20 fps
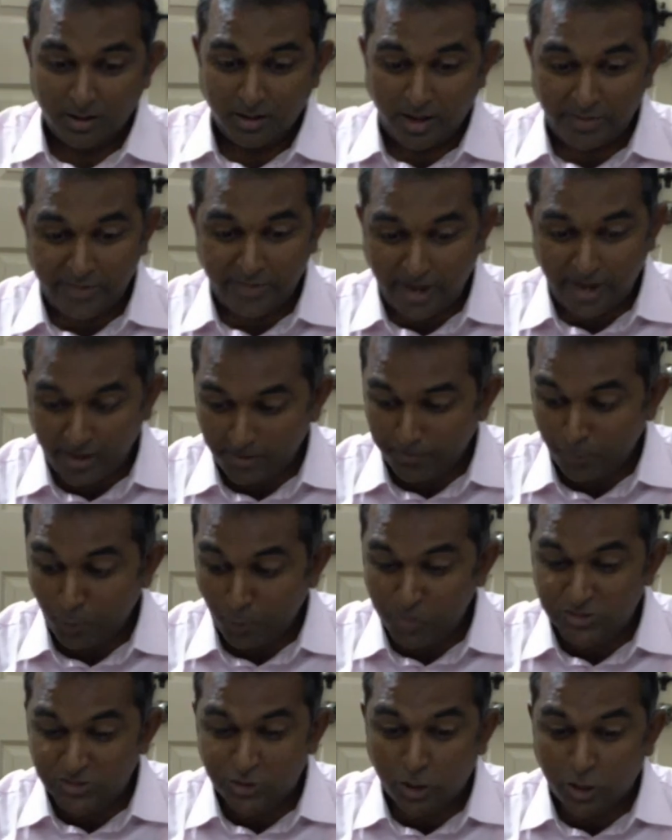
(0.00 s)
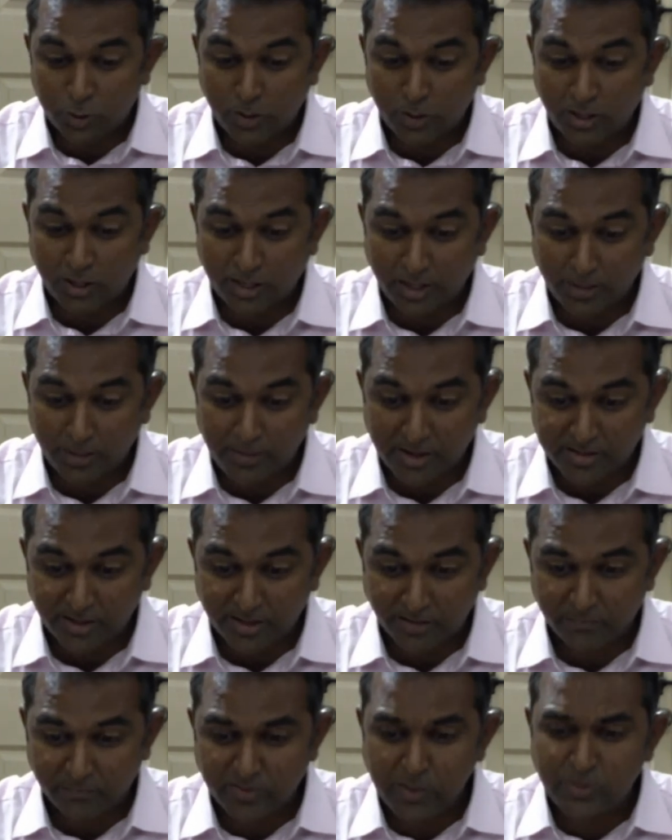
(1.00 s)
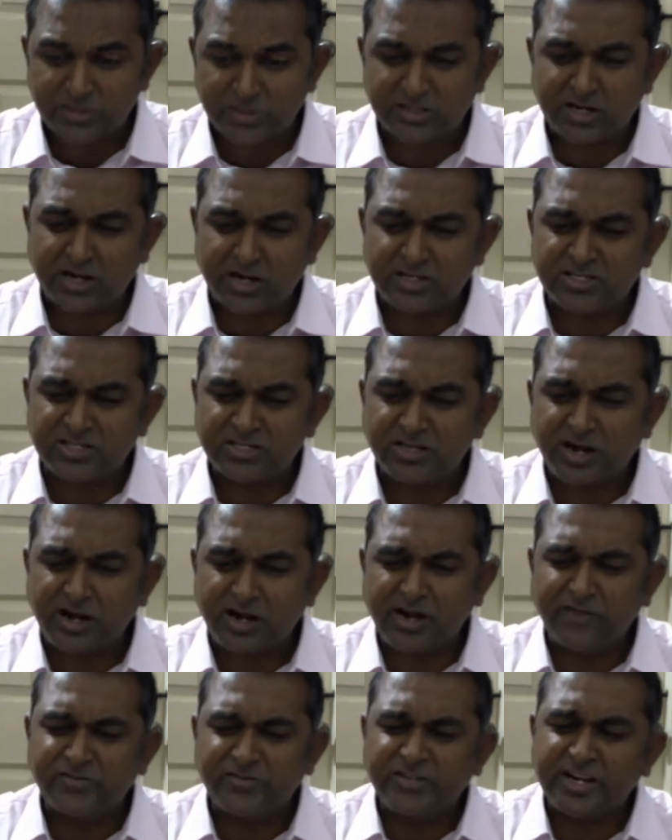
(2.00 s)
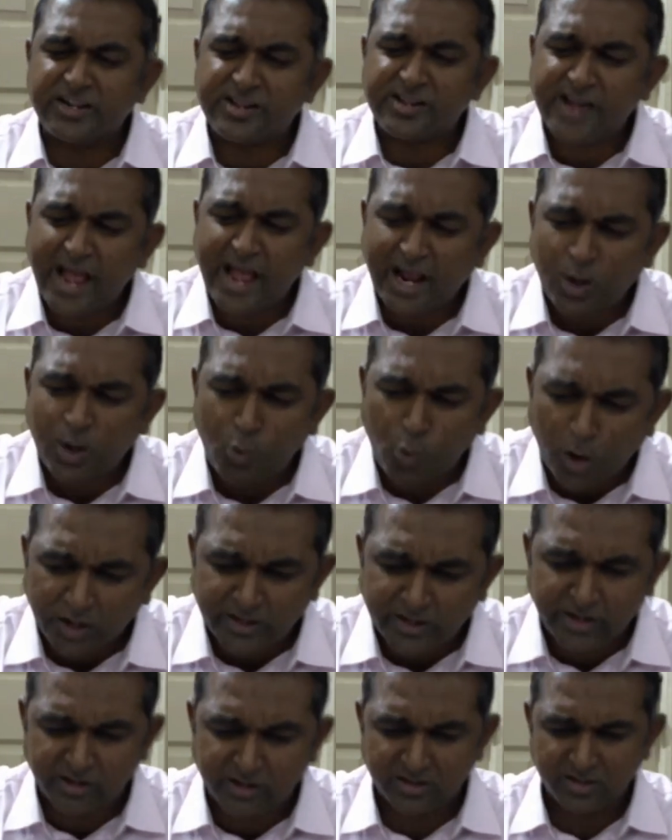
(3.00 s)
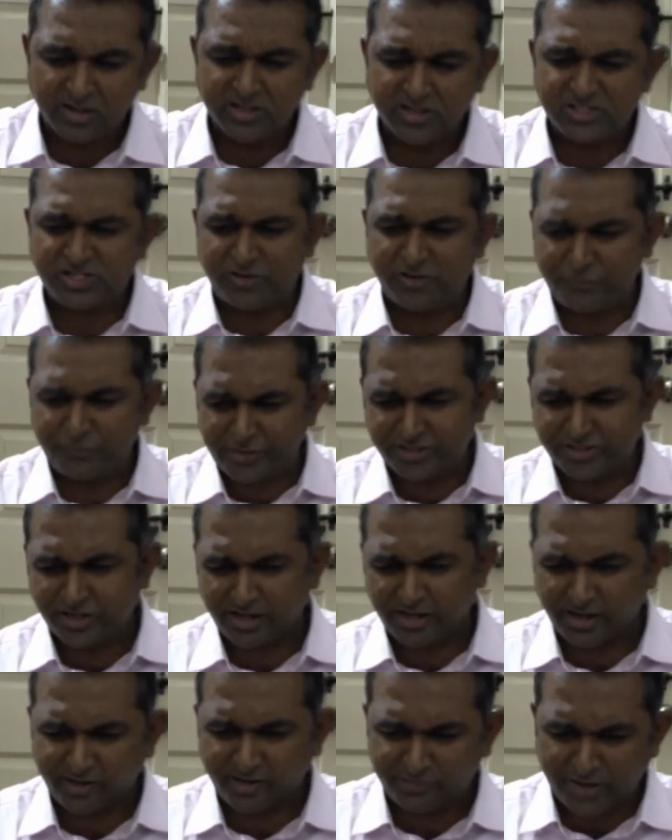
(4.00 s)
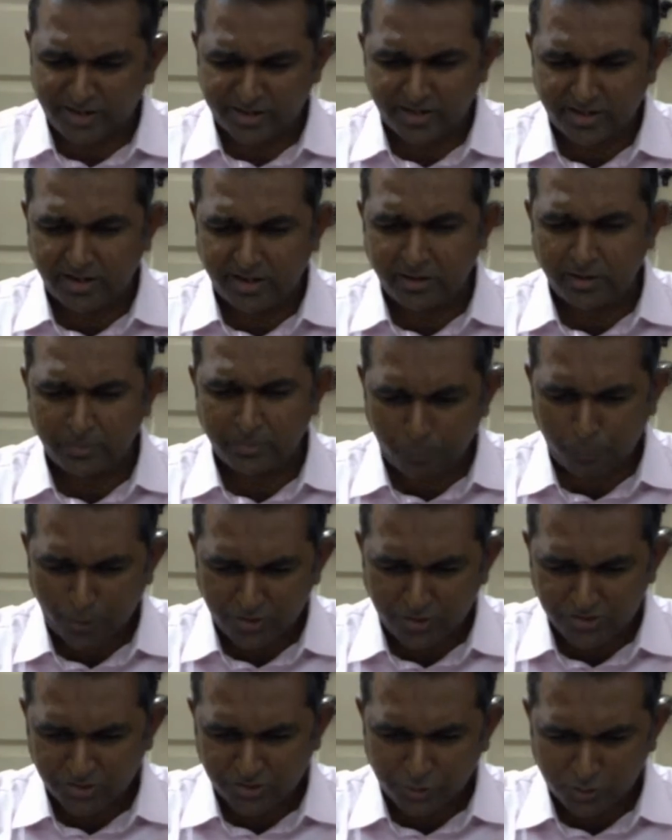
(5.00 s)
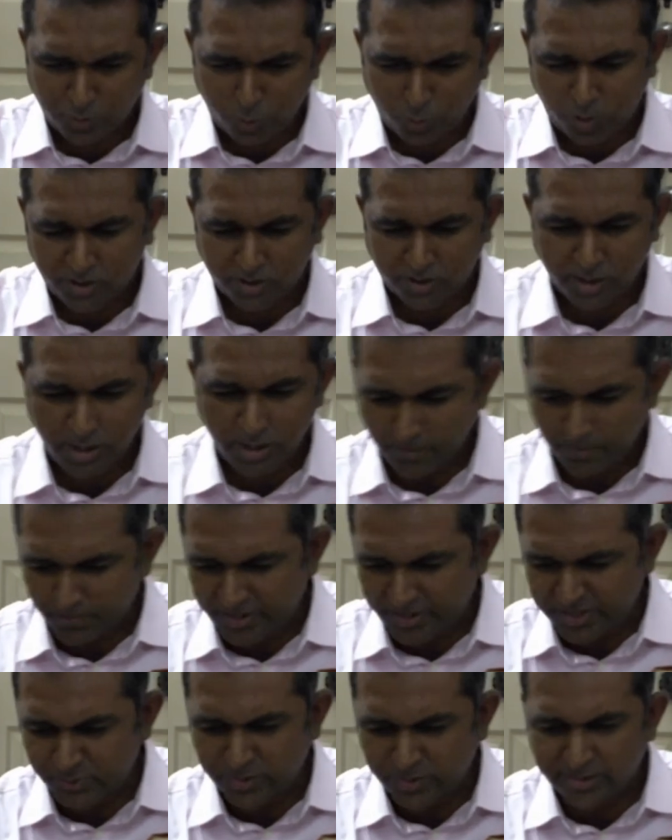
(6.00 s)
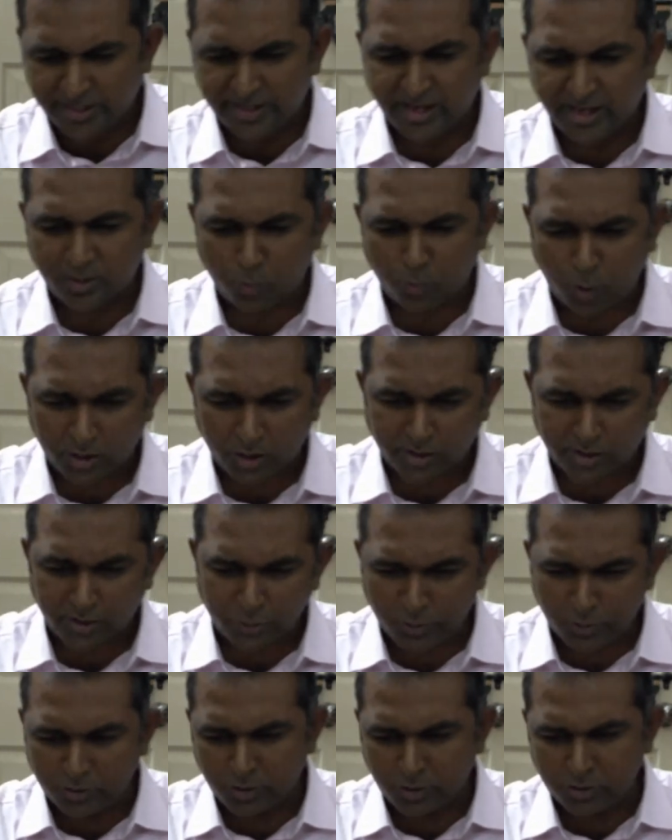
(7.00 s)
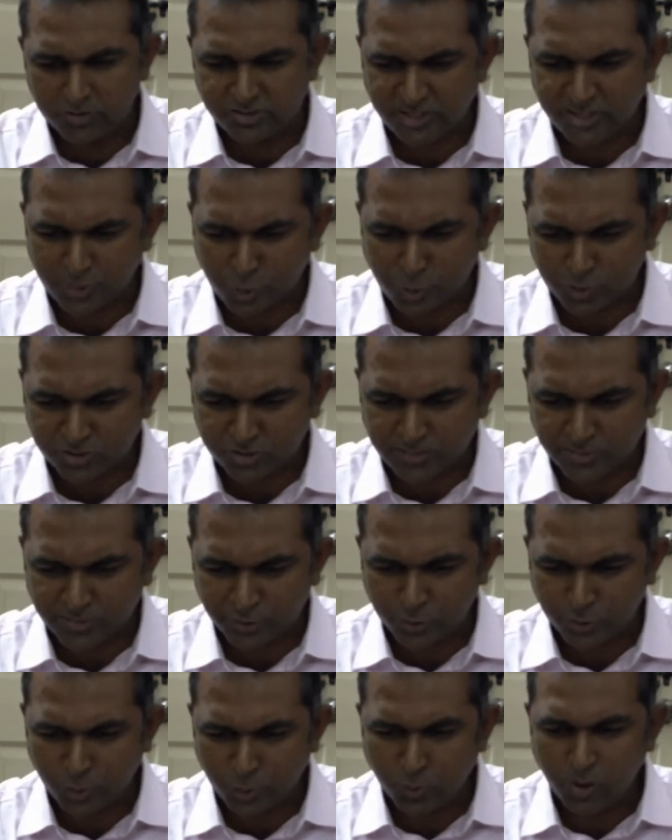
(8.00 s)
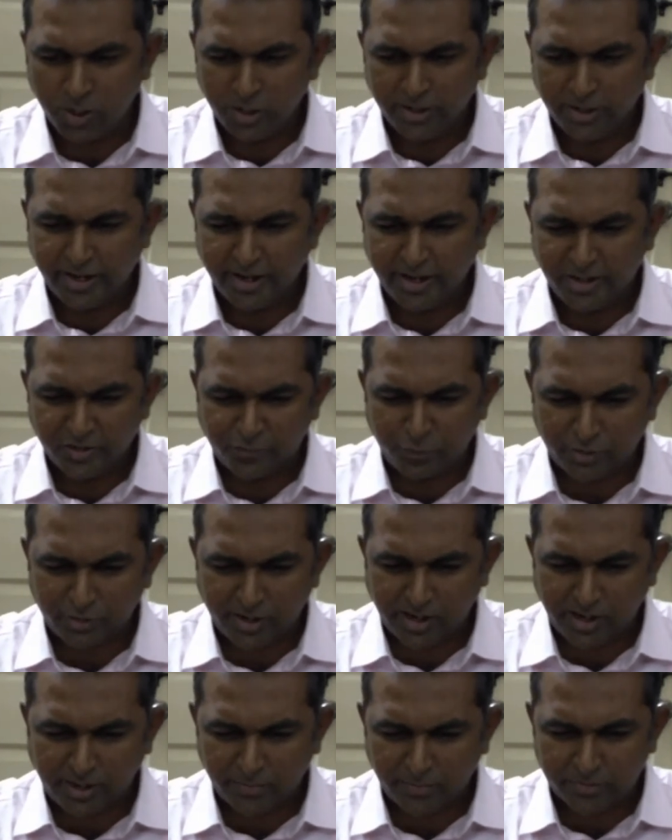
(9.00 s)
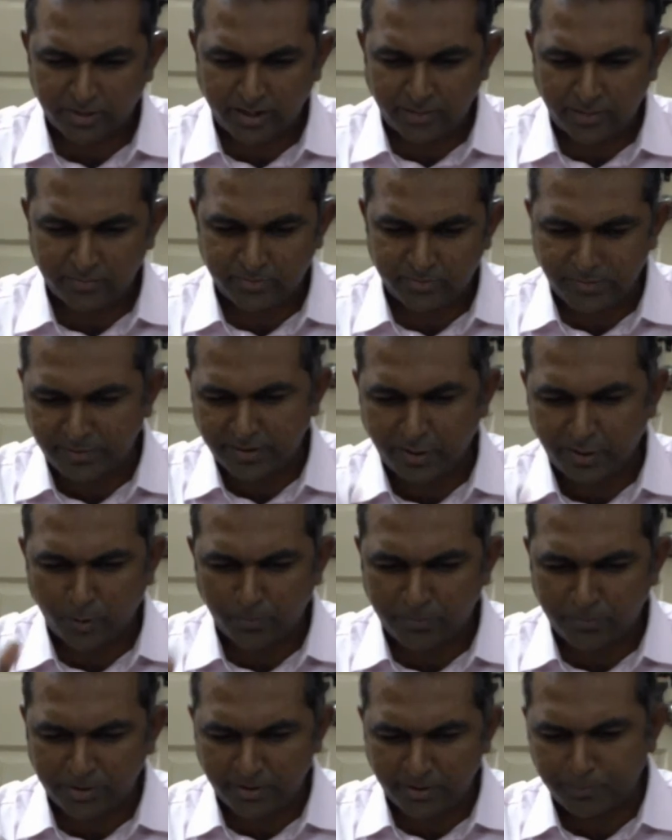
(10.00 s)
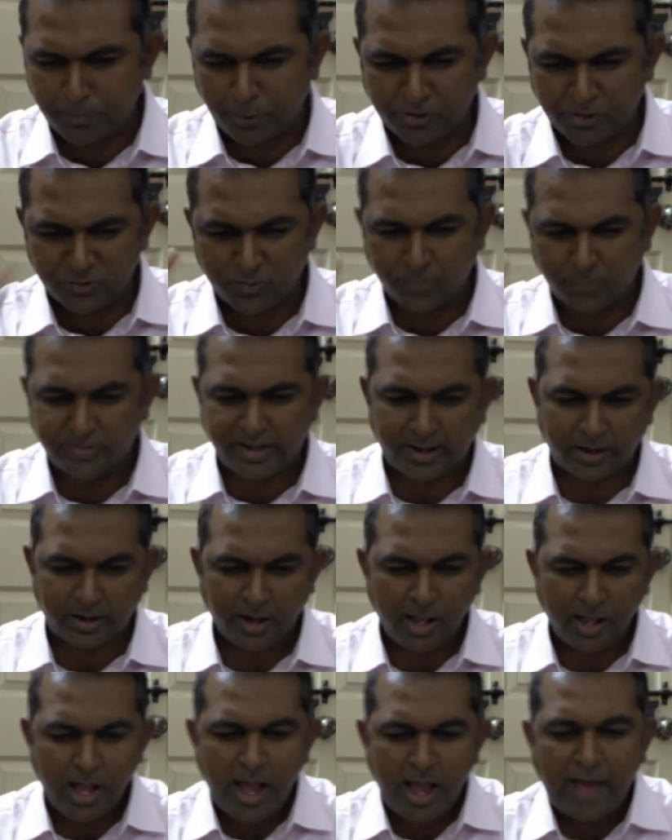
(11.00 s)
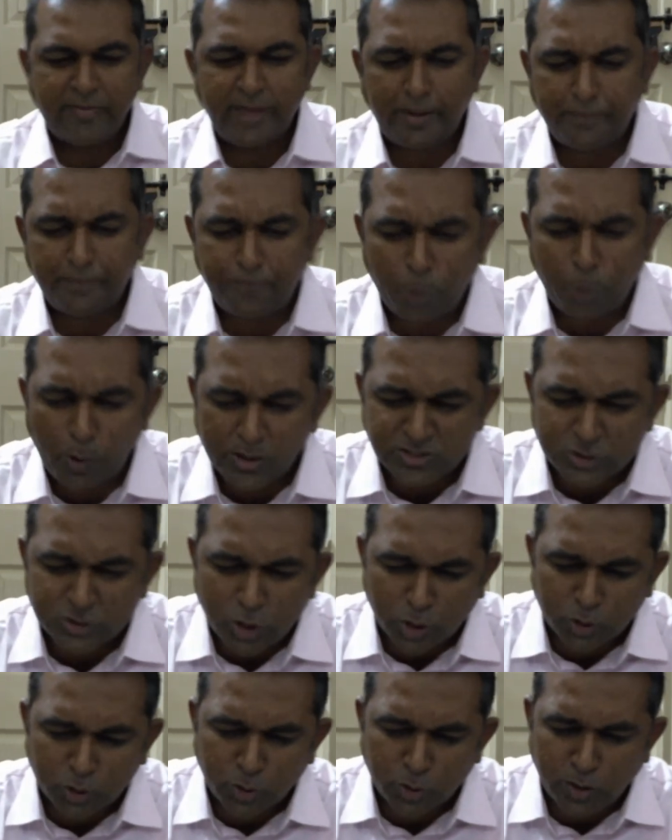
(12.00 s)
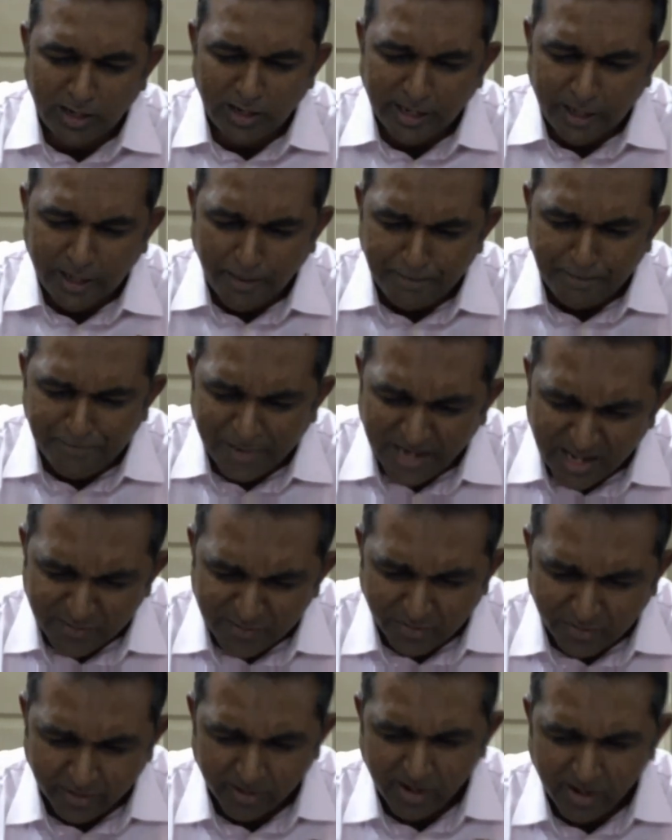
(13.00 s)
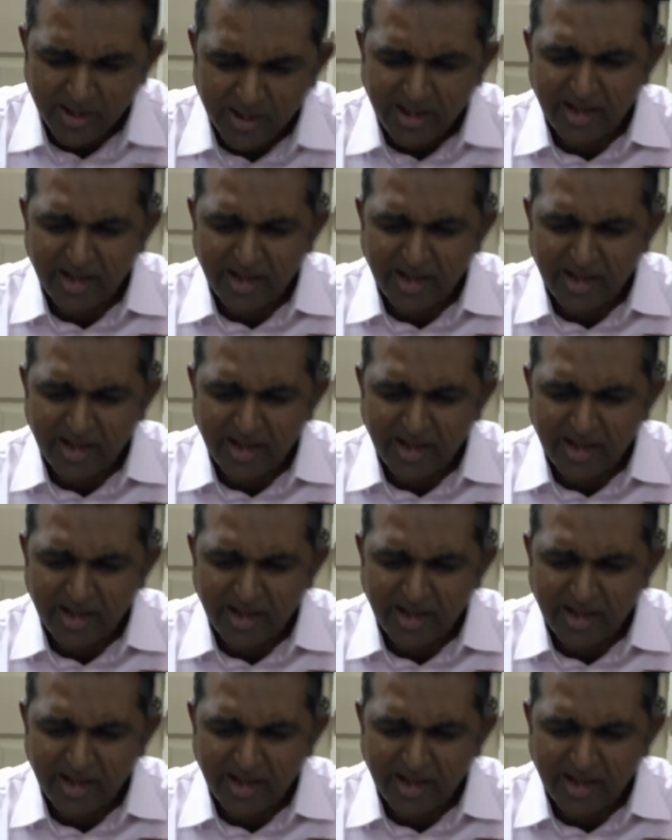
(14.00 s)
And then Boaz talked to her like a mother. He was concerned if she drank water. sufficiently. In fact, he points it to the what place where they get water. See Ruth chapter 2, 8 to 14. I'm bringing points from there. And then Boaz talked to her like a believer.